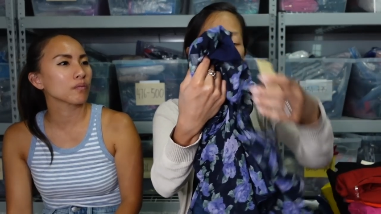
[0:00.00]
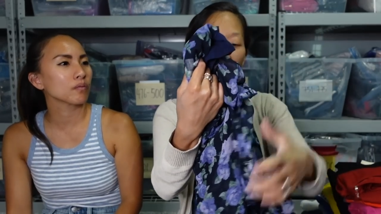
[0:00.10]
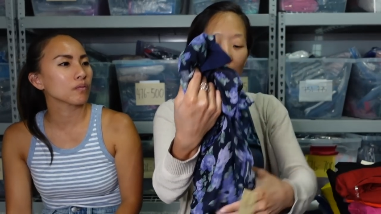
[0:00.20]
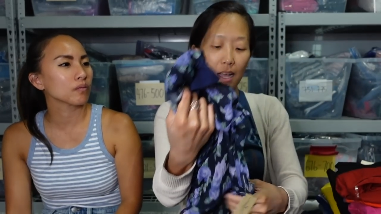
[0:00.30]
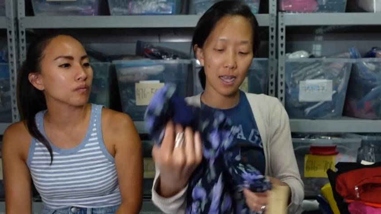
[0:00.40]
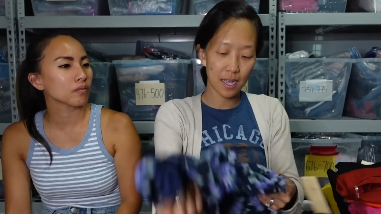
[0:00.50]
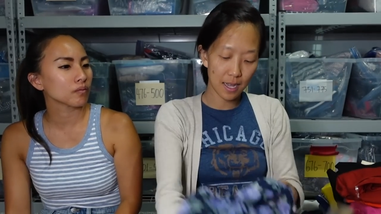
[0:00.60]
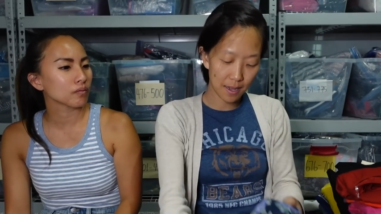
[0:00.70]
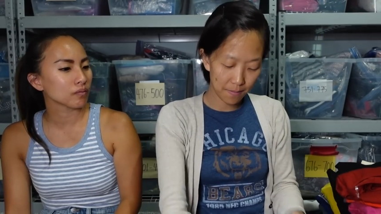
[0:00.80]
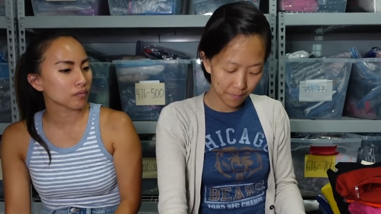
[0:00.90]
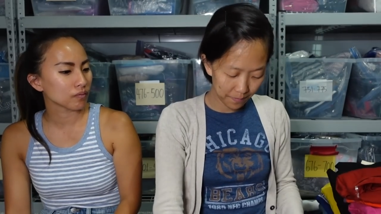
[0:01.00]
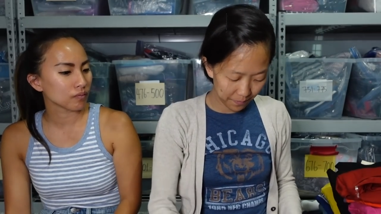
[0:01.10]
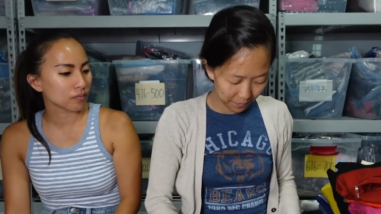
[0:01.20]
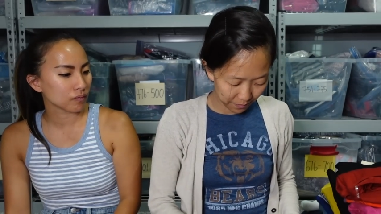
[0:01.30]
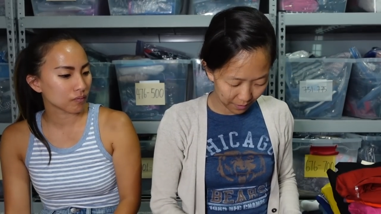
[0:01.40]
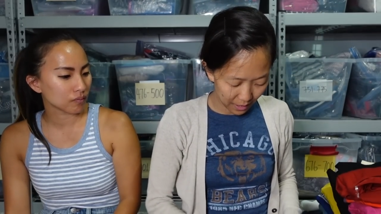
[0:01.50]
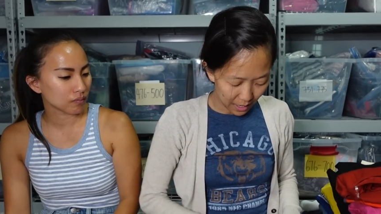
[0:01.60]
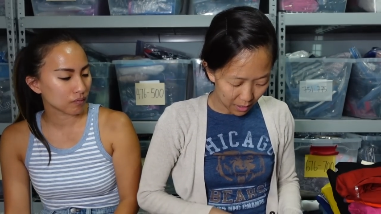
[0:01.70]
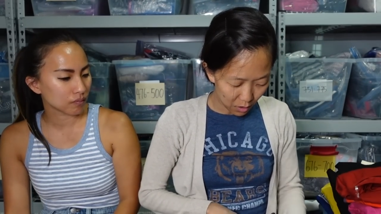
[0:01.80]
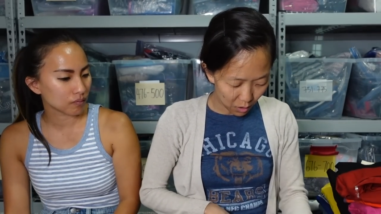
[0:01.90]
Speaker 1: Um,
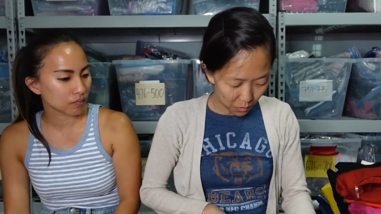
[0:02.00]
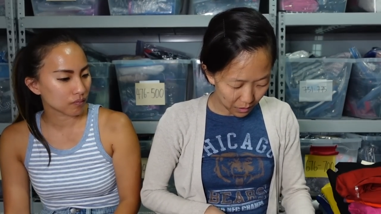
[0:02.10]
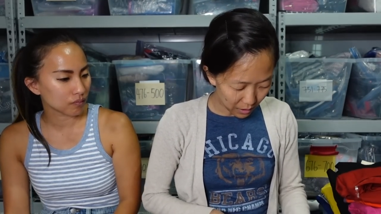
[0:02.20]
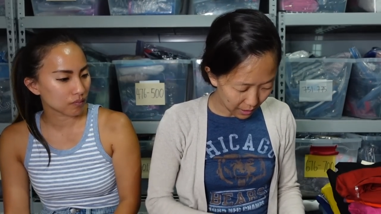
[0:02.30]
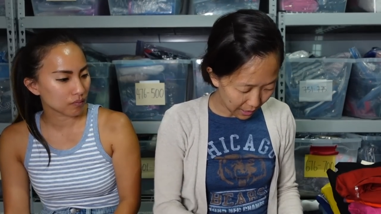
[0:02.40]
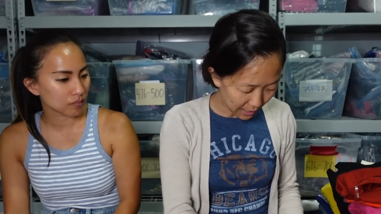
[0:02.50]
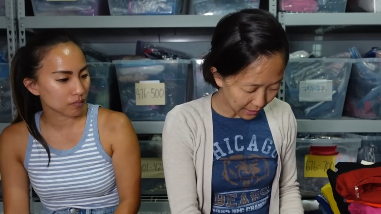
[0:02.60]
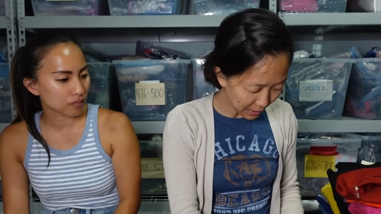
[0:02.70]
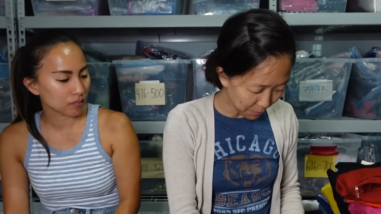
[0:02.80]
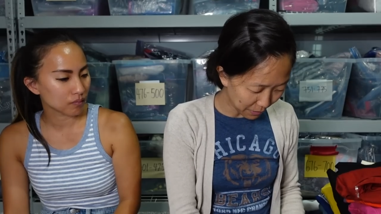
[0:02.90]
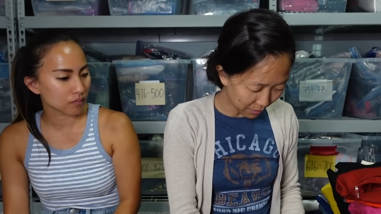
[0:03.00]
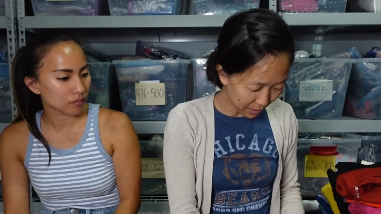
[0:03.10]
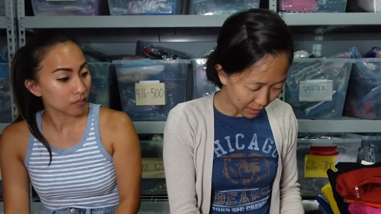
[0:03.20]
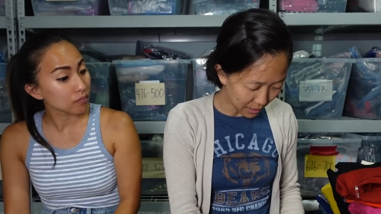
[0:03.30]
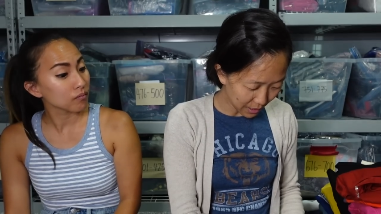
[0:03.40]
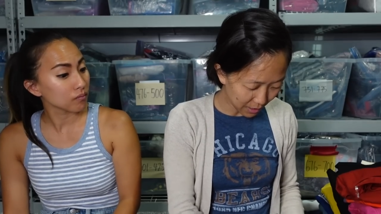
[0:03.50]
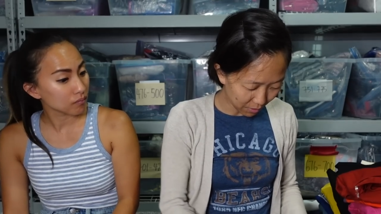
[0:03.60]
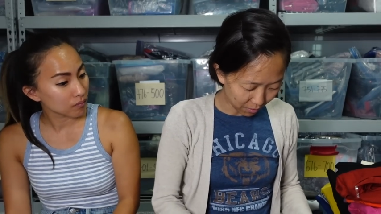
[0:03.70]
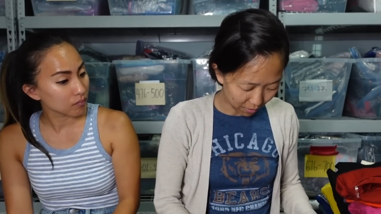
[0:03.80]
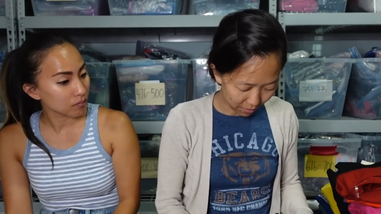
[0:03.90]
new with tagged American
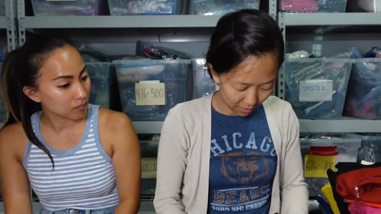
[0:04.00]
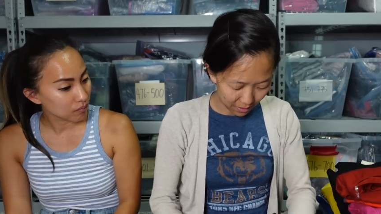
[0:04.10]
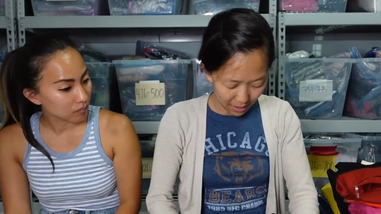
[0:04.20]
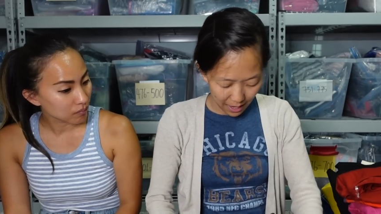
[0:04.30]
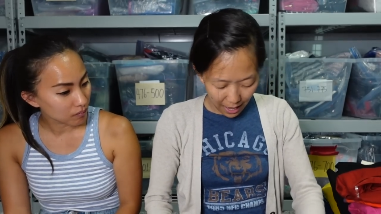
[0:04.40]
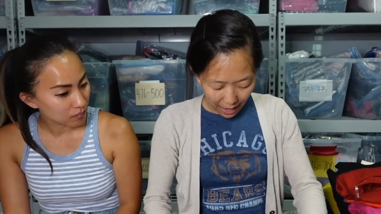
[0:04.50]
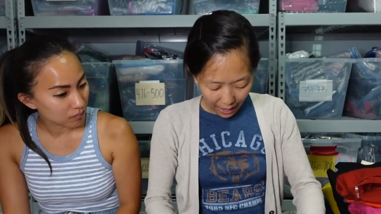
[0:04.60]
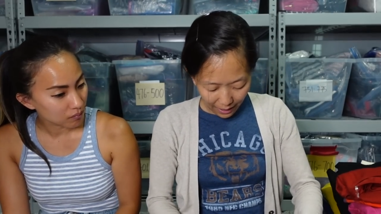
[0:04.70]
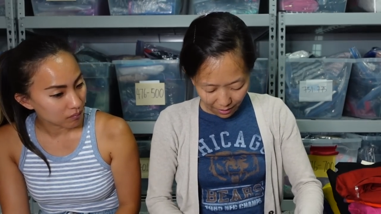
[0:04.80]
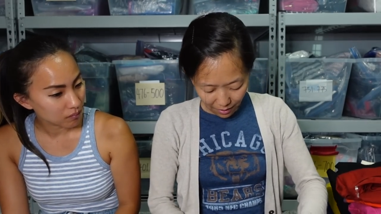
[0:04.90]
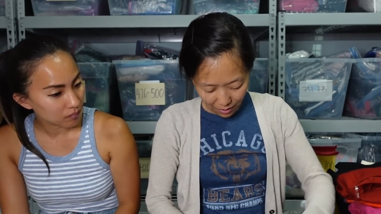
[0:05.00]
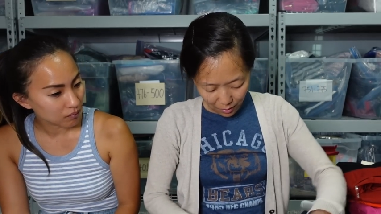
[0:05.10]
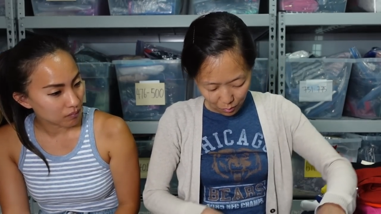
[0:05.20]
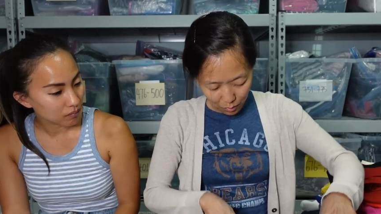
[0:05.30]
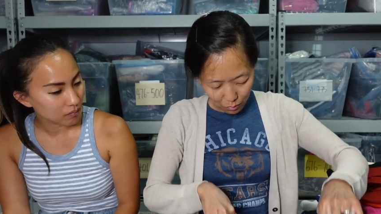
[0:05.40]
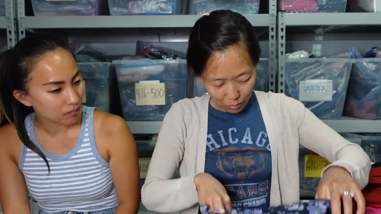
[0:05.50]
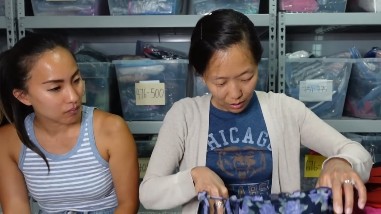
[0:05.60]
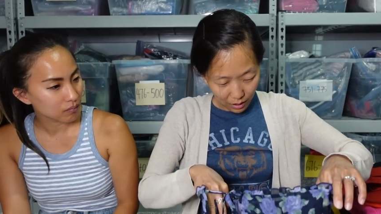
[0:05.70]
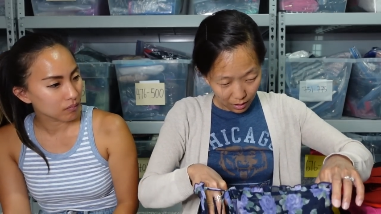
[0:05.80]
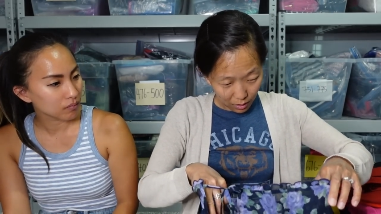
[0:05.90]
Eagle. I thought this was
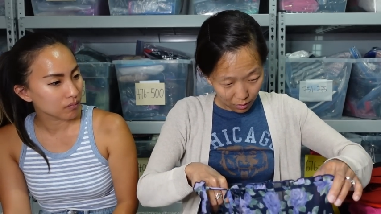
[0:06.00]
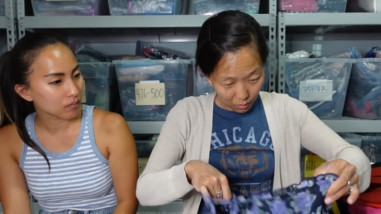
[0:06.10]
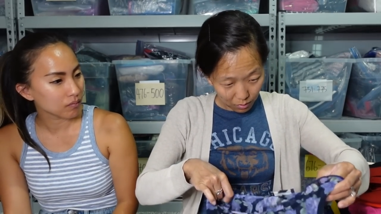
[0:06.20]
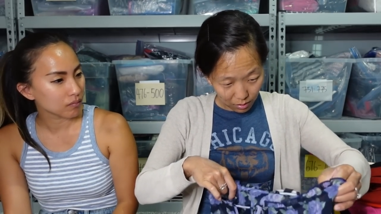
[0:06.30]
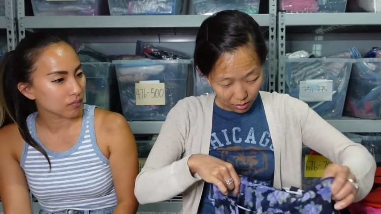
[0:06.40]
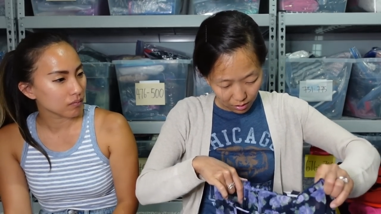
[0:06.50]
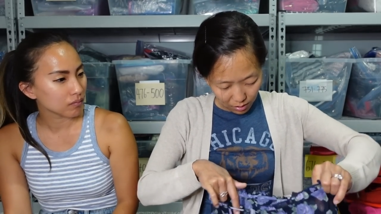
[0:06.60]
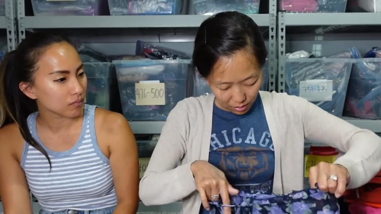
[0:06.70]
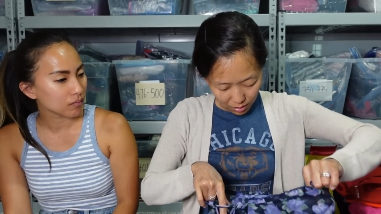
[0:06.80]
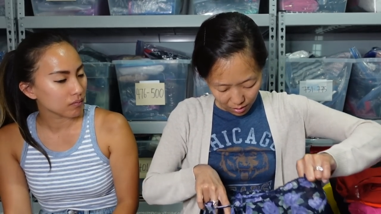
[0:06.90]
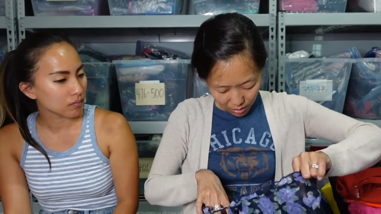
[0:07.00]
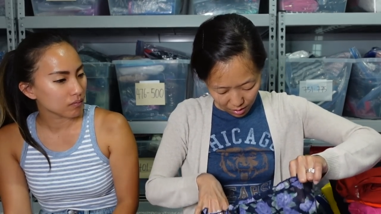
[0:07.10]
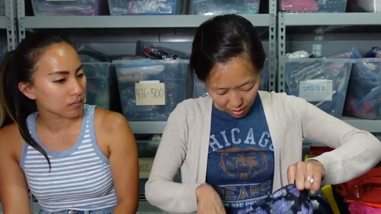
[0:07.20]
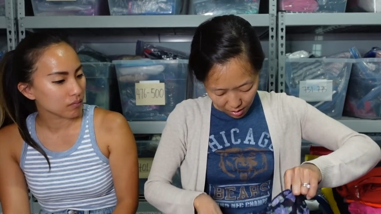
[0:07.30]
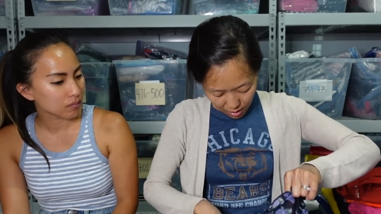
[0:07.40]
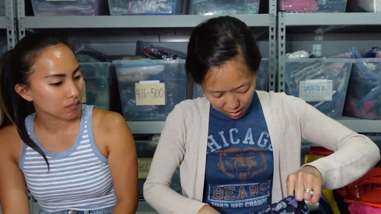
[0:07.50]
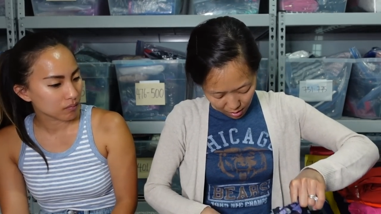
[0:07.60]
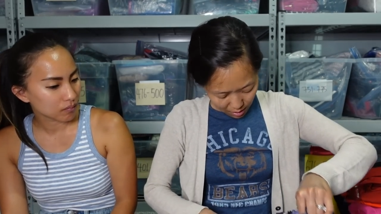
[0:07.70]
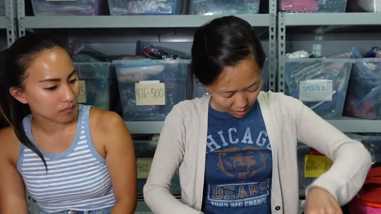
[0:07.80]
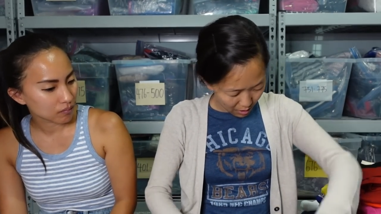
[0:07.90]
really cute,
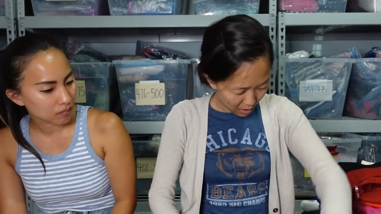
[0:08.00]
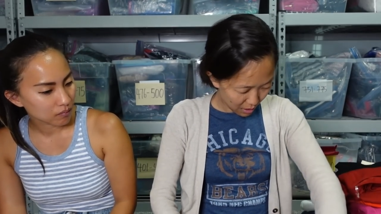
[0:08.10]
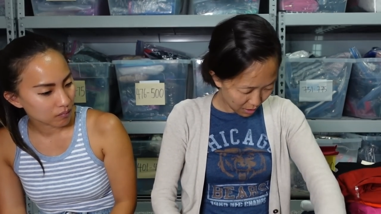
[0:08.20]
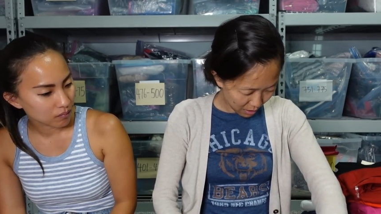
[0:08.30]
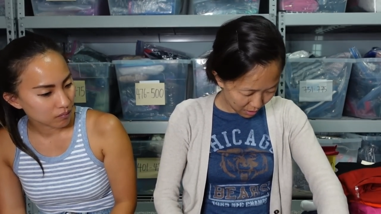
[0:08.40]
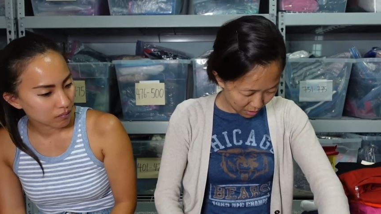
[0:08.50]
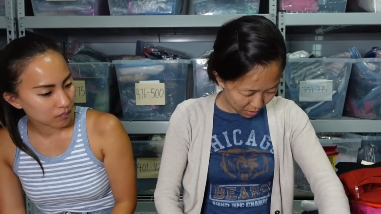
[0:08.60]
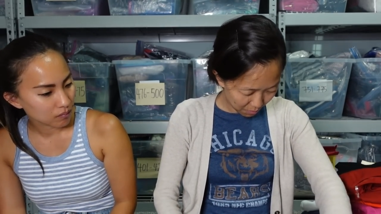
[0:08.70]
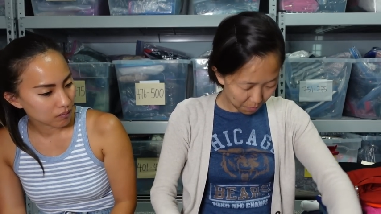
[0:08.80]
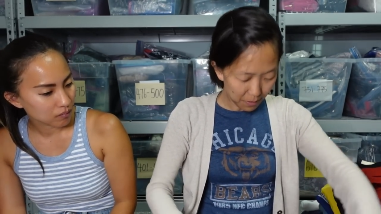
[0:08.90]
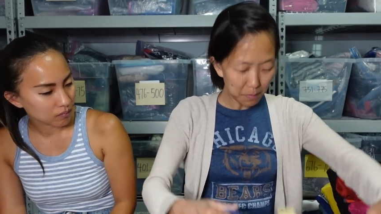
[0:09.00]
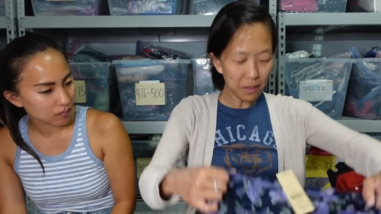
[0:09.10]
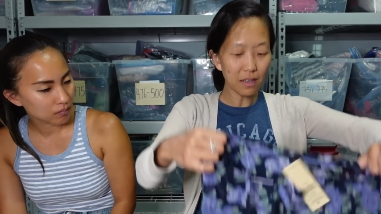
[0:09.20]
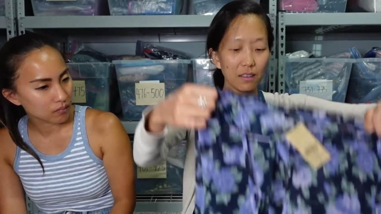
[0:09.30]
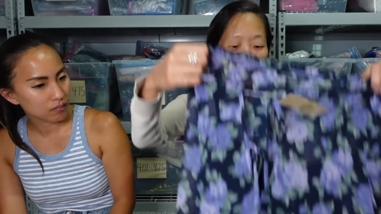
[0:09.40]
and maybe I'll